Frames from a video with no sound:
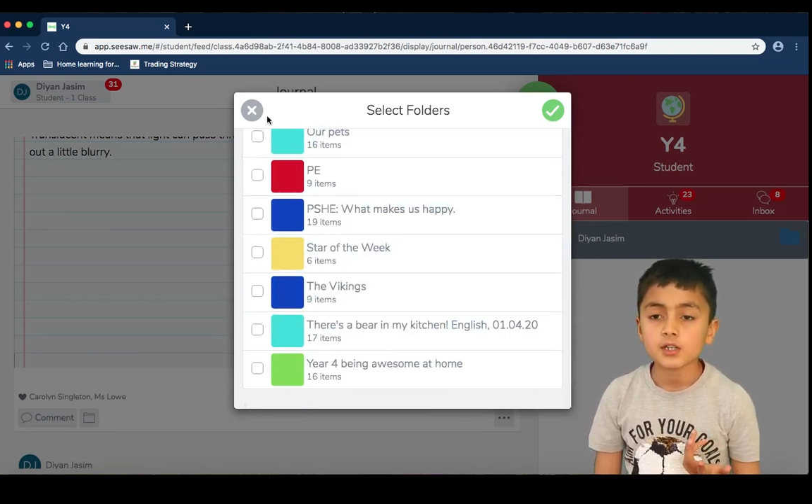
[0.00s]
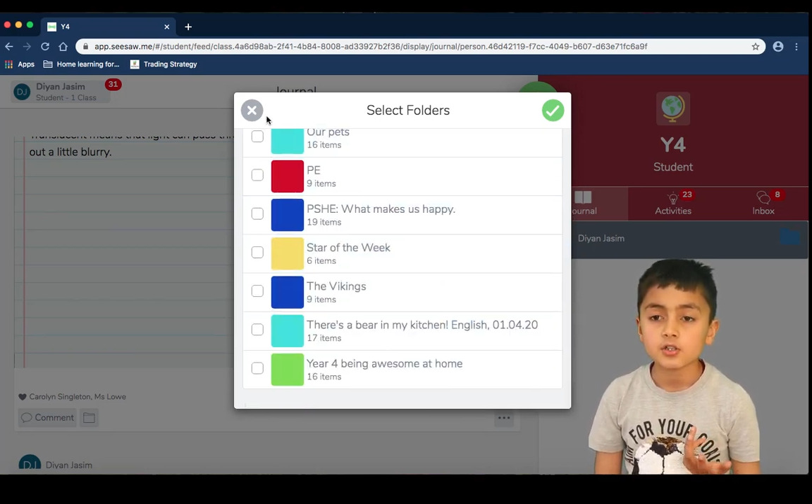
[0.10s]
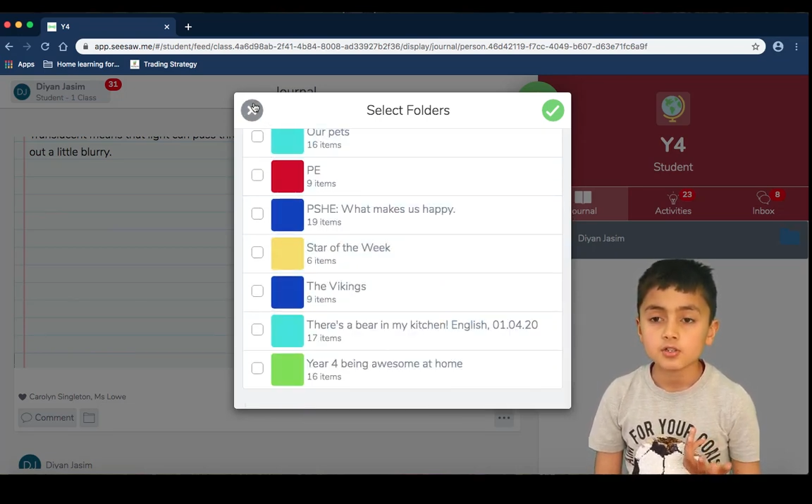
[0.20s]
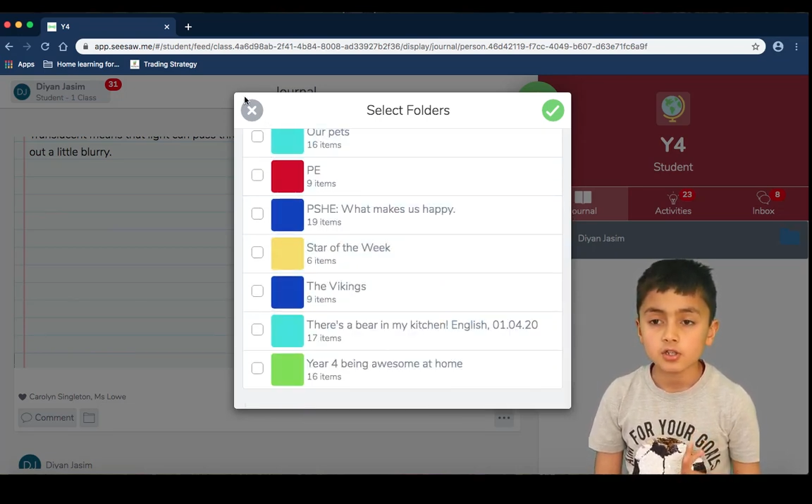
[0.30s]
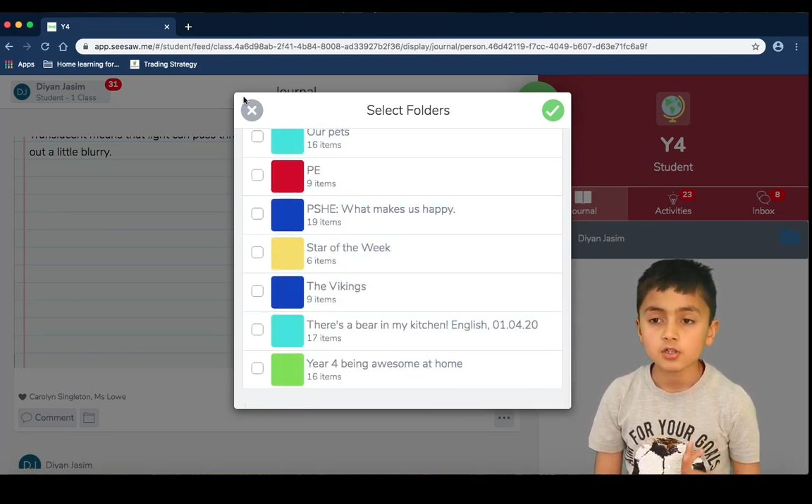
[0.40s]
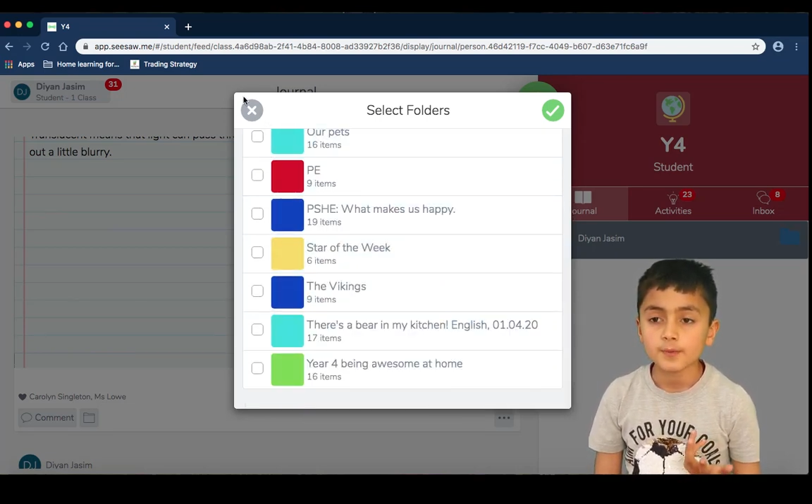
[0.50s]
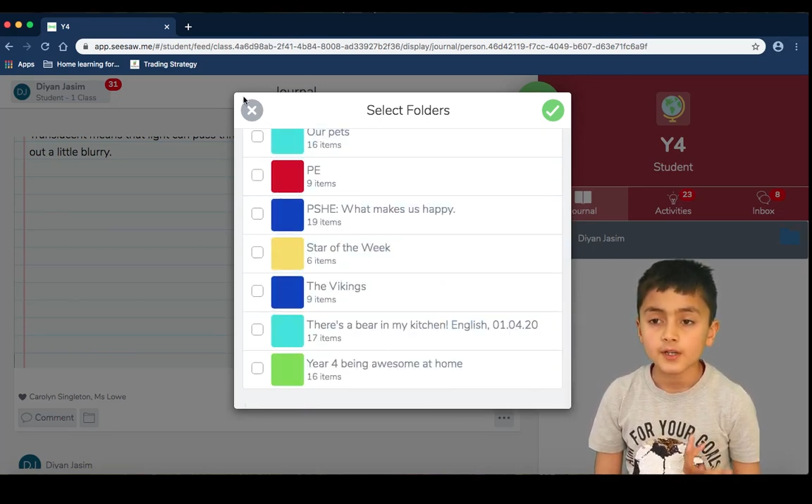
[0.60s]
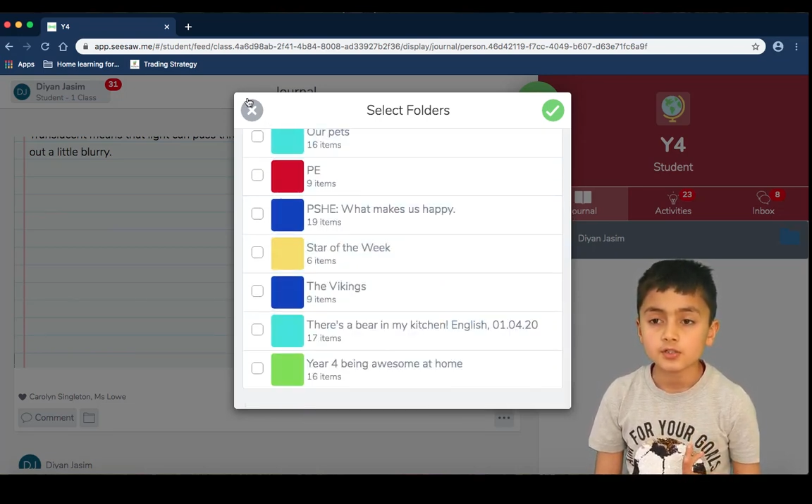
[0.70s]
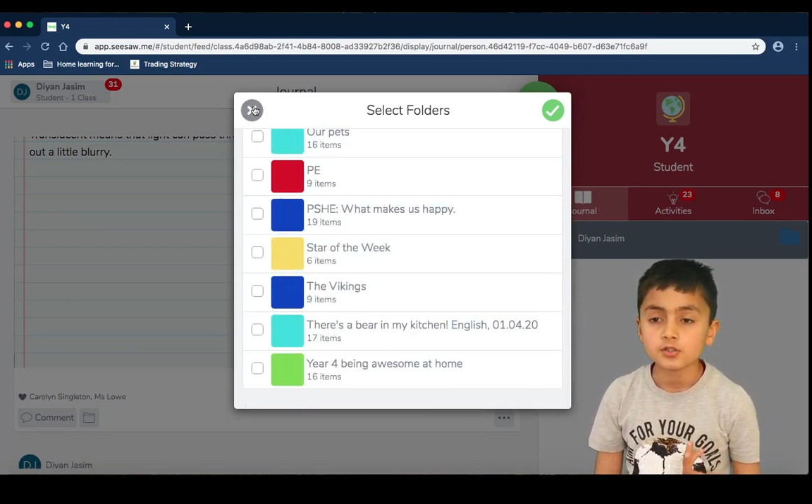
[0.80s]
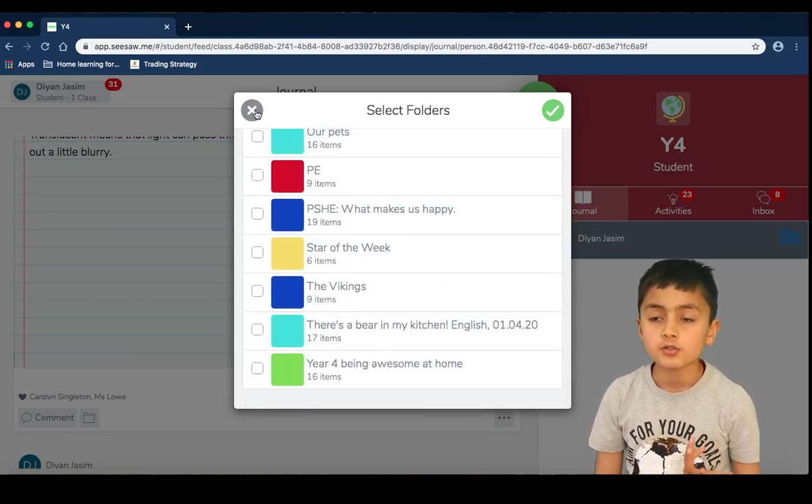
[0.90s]
in the journal
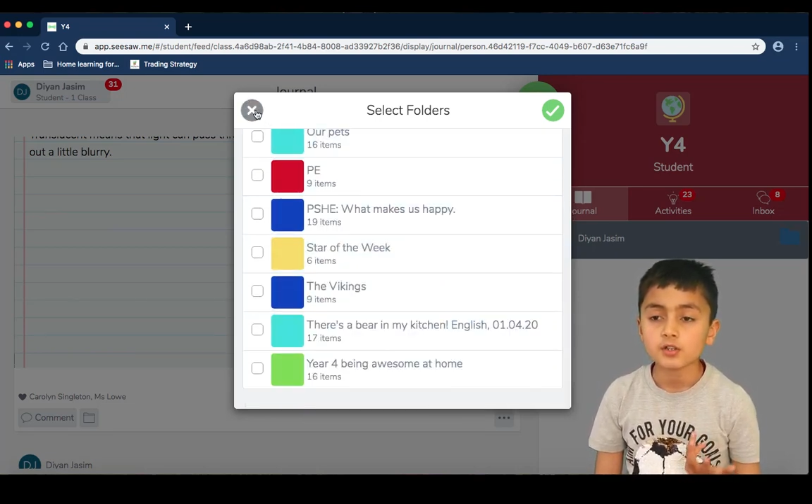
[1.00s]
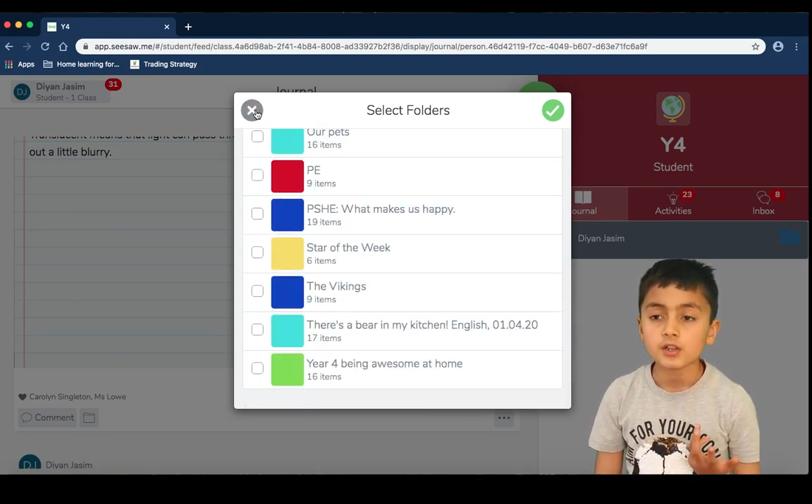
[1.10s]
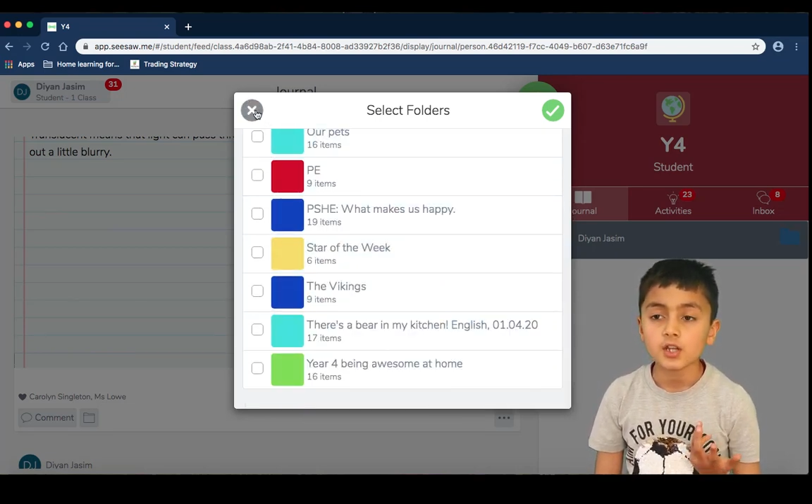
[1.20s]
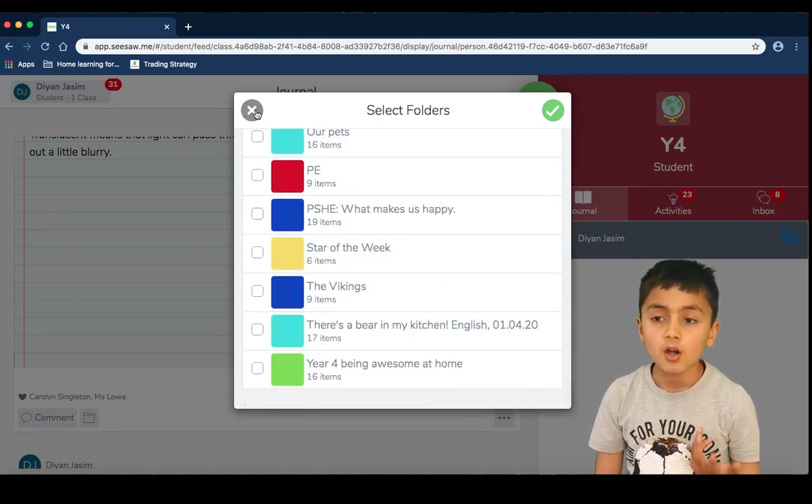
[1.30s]
page using the